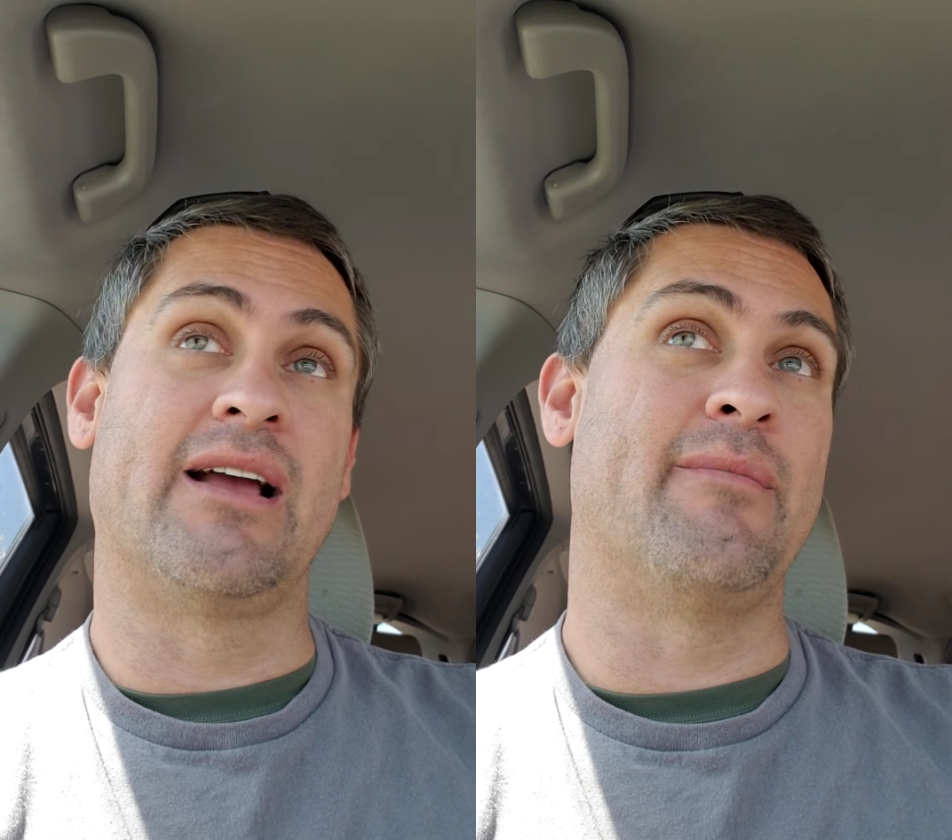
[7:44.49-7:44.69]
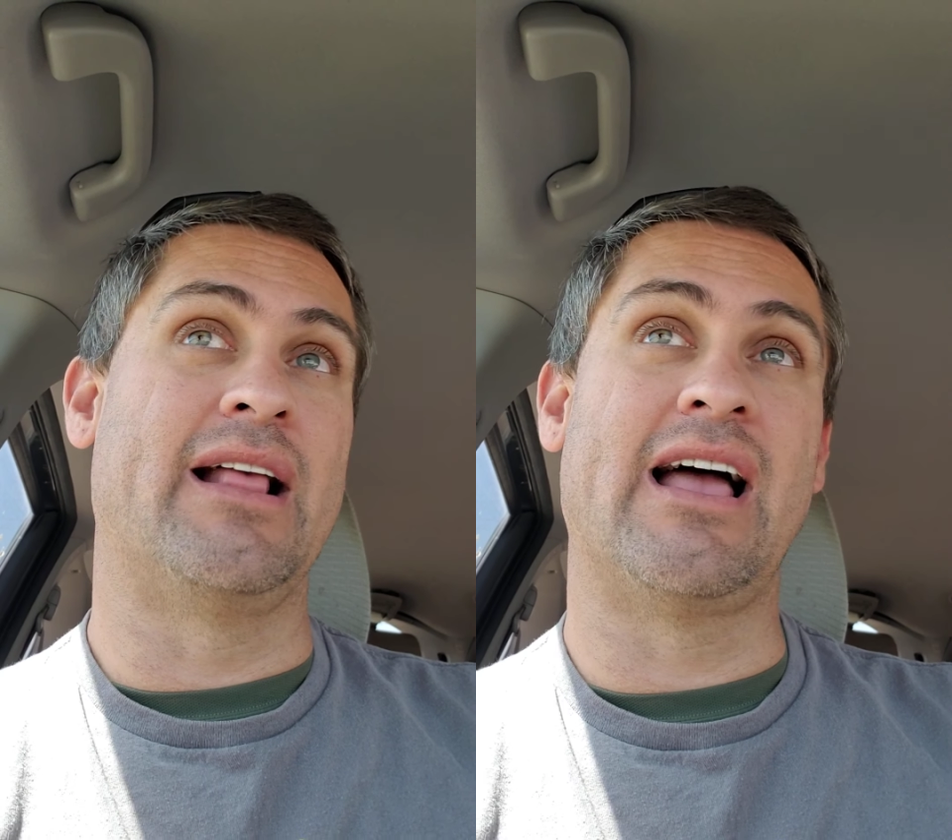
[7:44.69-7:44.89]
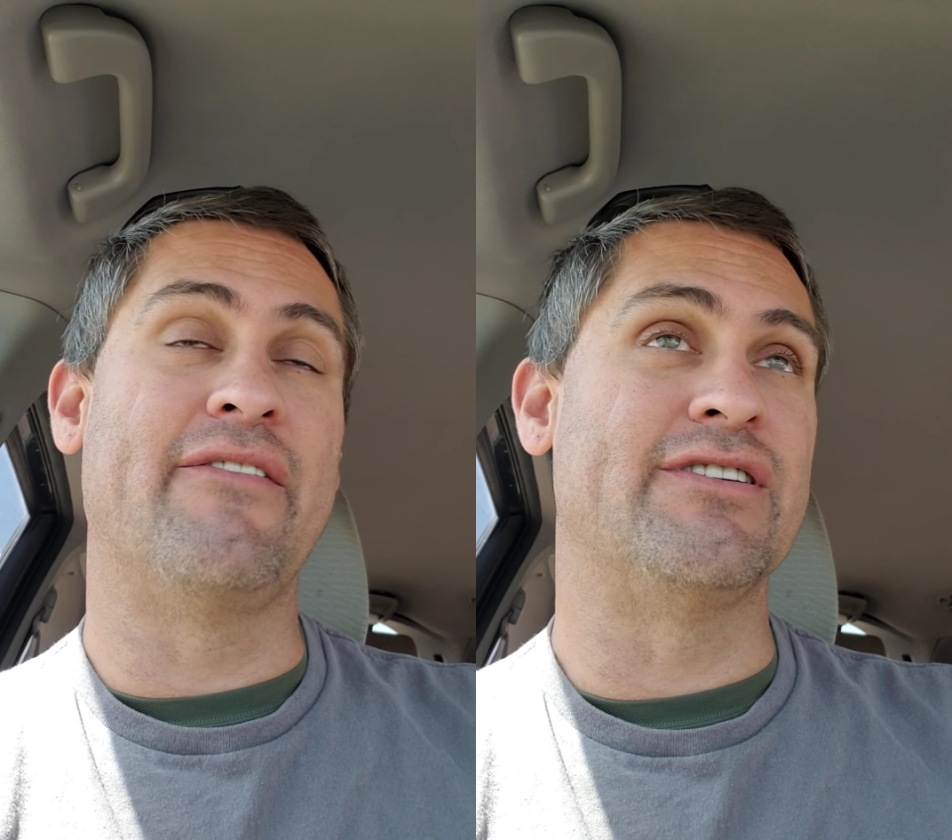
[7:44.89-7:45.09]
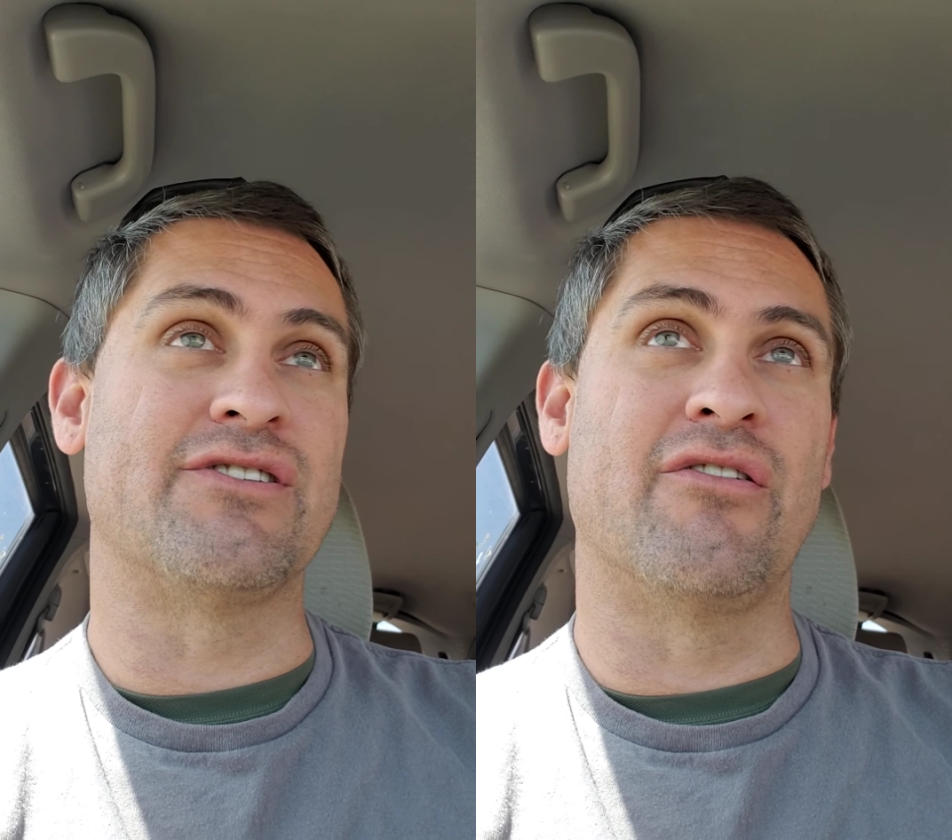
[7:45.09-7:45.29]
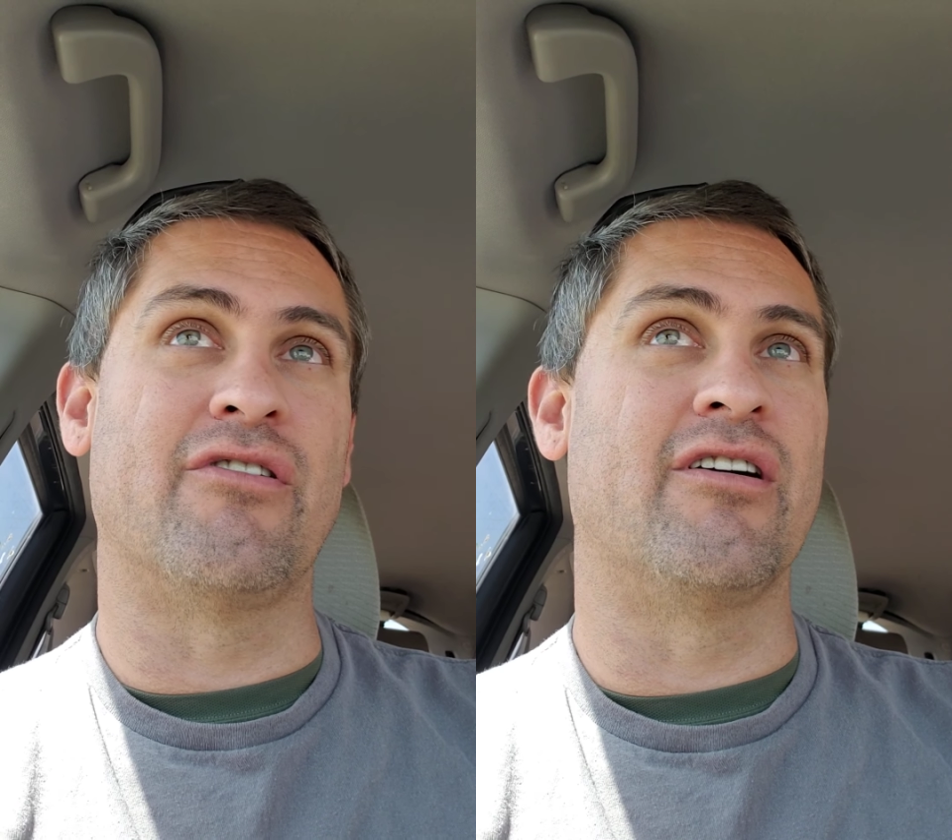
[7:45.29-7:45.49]
Like my life
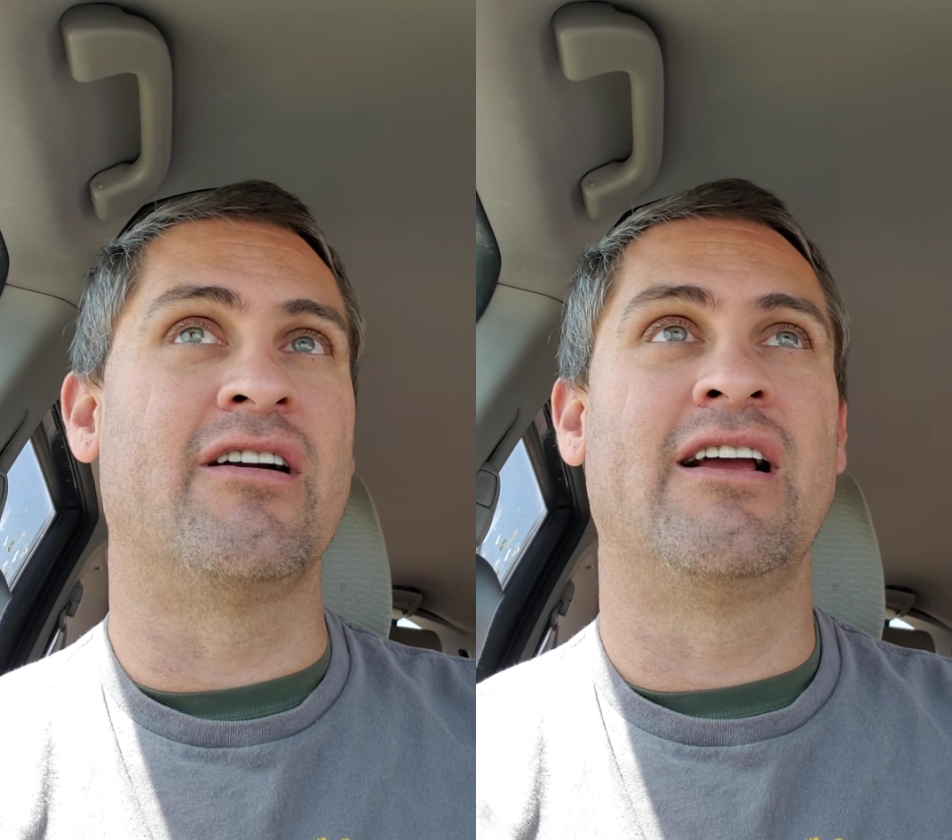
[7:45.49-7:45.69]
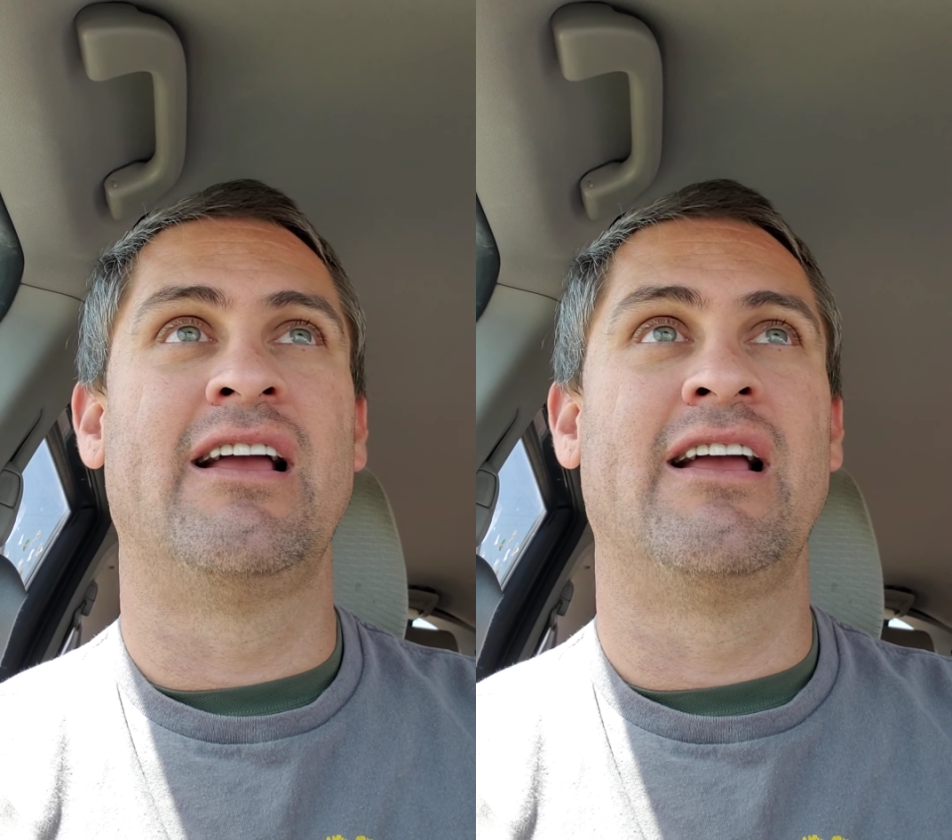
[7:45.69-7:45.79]
is over.